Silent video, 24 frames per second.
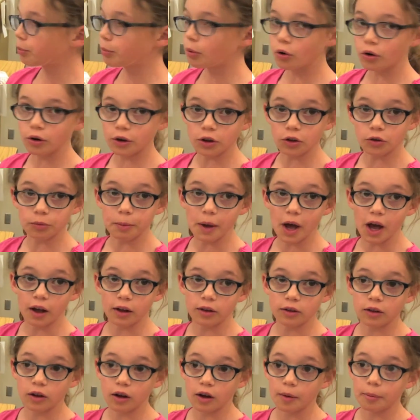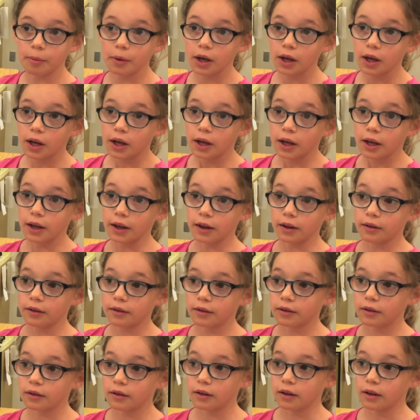board is backed up, it
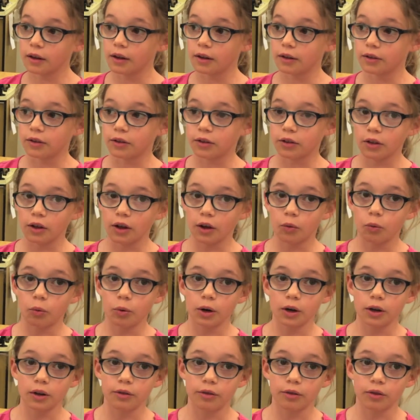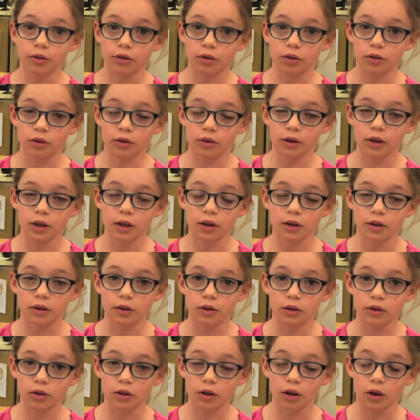it's like one of the
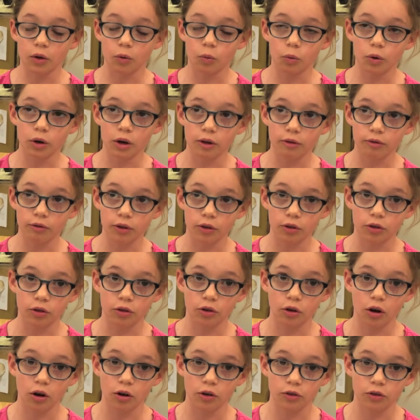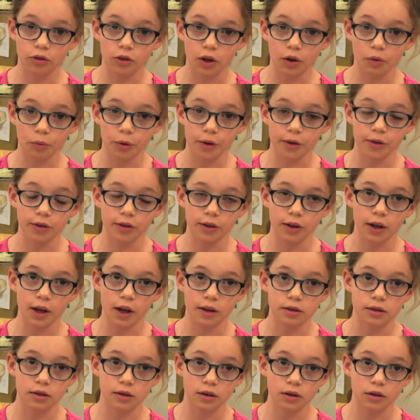it's like one of the stars that we see
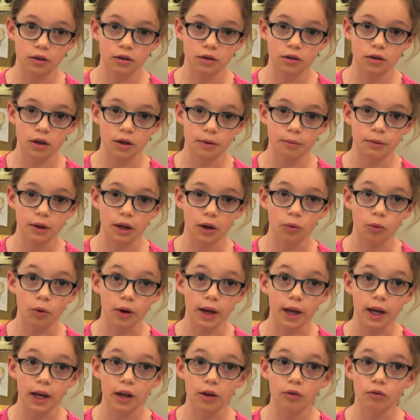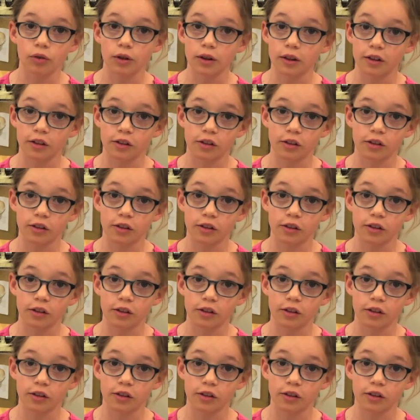at the nighttime that we can't really